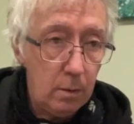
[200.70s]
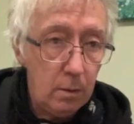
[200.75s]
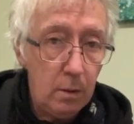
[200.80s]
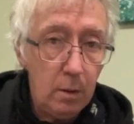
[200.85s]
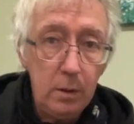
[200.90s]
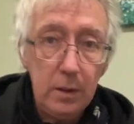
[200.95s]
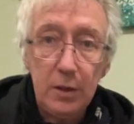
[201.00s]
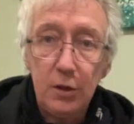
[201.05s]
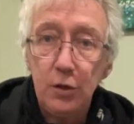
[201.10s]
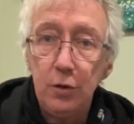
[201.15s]

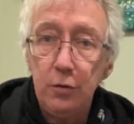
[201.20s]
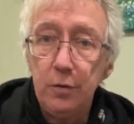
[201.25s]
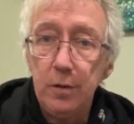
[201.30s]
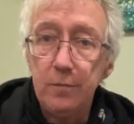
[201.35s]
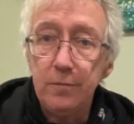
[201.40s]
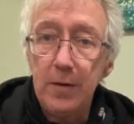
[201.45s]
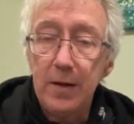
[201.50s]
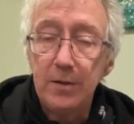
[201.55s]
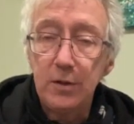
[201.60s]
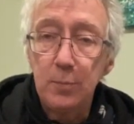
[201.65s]
Unless you're an
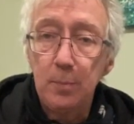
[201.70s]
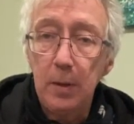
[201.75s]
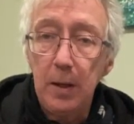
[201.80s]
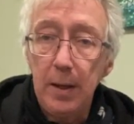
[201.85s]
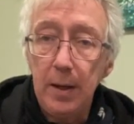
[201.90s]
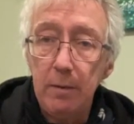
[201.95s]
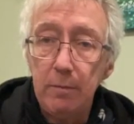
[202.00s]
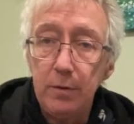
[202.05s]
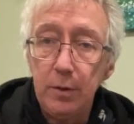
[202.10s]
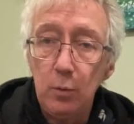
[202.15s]
advanced
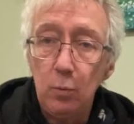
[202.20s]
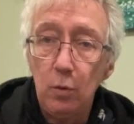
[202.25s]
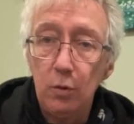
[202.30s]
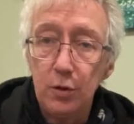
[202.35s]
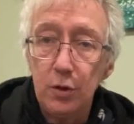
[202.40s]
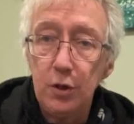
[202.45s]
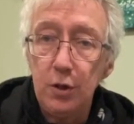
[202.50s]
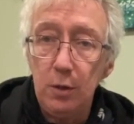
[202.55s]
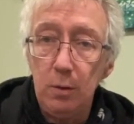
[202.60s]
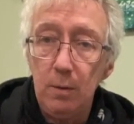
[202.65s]
player and you want
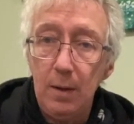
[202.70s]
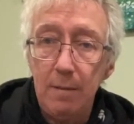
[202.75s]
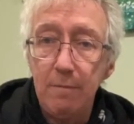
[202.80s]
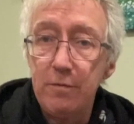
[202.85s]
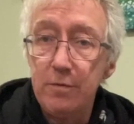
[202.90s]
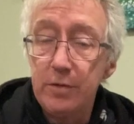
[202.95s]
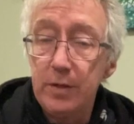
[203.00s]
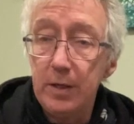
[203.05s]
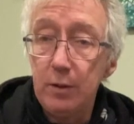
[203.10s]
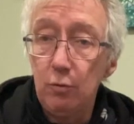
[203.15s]
to do
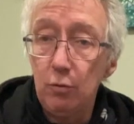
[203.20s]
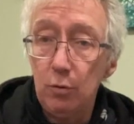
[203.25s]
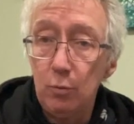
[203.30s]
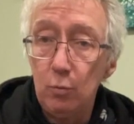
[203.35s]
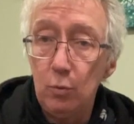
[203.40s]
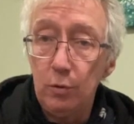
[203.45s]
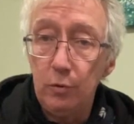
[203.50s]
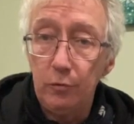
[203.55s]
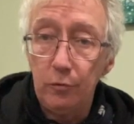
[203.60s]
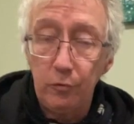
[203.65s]
everything all at
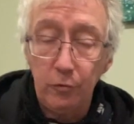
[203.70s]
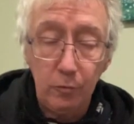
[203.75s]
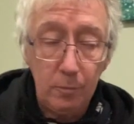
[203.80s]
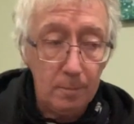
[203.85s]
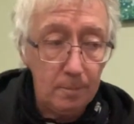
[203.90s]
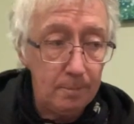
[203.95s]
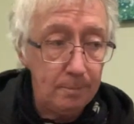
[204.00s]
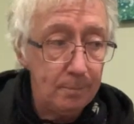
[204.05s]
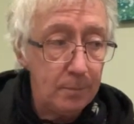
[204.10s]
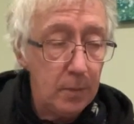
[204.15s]
once.
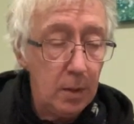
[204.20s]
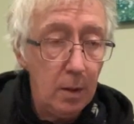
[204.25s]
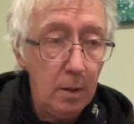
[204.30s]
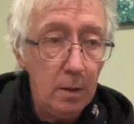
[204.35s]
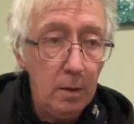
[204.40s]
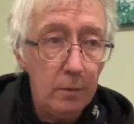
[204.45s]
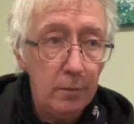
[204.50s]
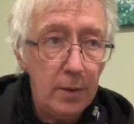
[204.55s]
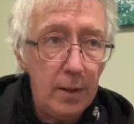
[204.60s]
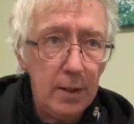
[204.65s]

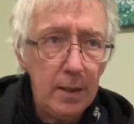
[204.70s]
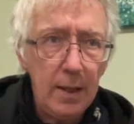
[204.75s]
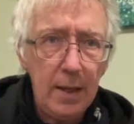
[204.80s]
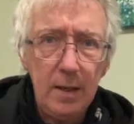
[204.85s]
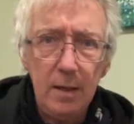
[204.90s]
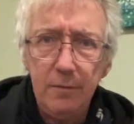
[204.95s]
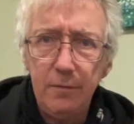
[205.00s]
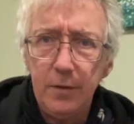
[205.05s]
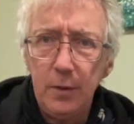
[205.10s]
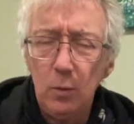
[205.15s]
Then
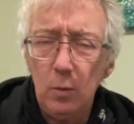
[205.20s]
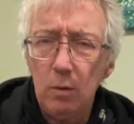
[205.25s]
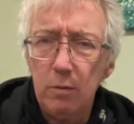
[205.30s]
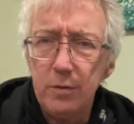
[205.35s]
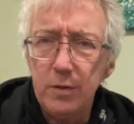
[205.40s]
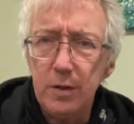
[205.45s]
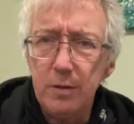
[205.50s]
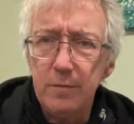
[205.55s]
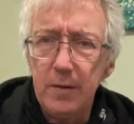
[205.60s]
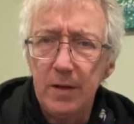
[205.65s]
again, if you are
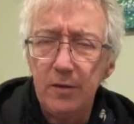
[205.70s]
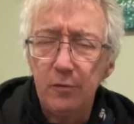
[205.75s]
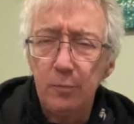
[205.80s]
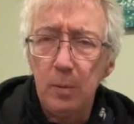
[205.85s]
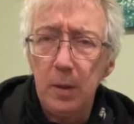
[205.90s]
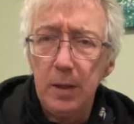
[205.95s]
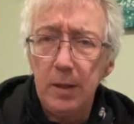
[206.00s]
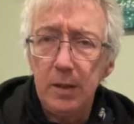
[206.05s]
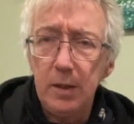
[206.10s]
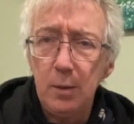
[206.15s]
an advanced
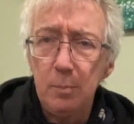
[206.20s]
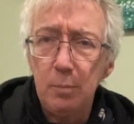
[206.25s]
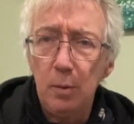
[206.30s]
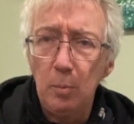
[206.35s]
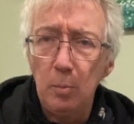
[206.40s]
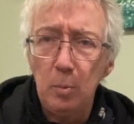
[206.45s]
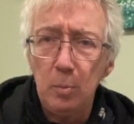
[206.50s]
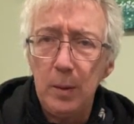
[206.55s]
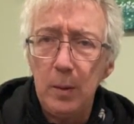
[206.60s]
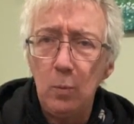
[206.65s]
player, you
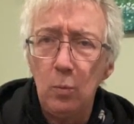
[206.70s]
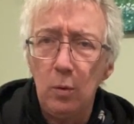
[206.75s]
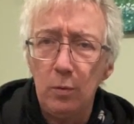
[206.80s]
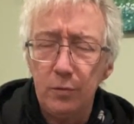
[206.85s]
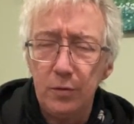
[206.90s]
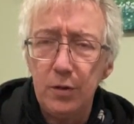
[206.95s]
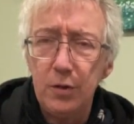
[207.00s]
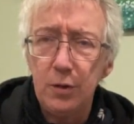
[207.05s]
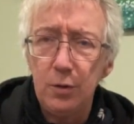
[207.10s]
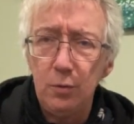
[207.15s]
probably
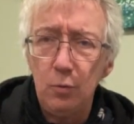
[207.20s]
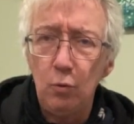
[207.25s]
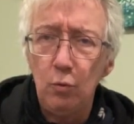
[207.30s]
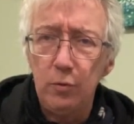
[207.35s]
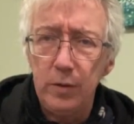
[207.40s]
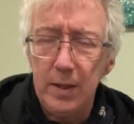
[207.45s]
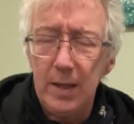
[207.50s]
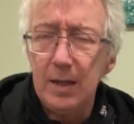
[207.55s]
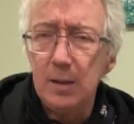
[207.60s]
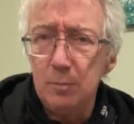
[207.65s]
want to do all
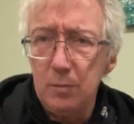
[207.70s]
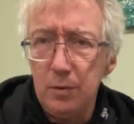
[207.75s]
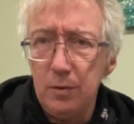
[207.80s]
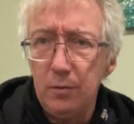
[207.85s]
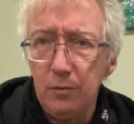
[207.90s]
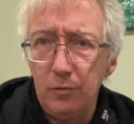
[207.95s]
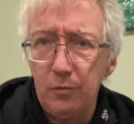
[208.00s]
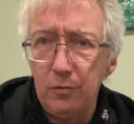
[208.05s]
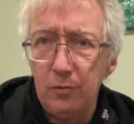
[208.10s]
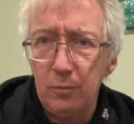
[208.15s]
the
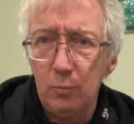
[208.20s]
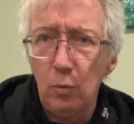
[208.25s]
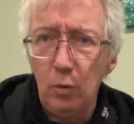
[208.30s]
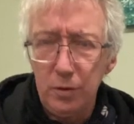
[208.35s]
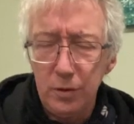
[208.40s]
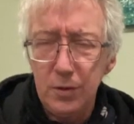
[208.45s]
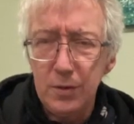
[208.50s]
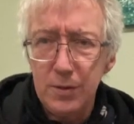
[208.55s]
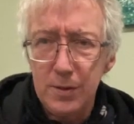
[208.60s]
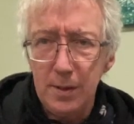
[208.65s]
elements
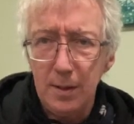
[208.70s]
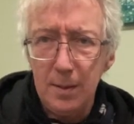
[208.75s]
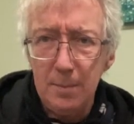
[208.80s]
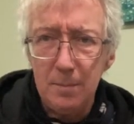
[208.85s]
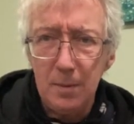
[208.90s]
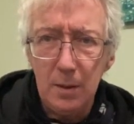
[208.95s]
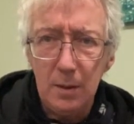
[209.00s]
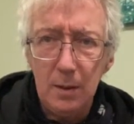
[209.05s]
one at a time.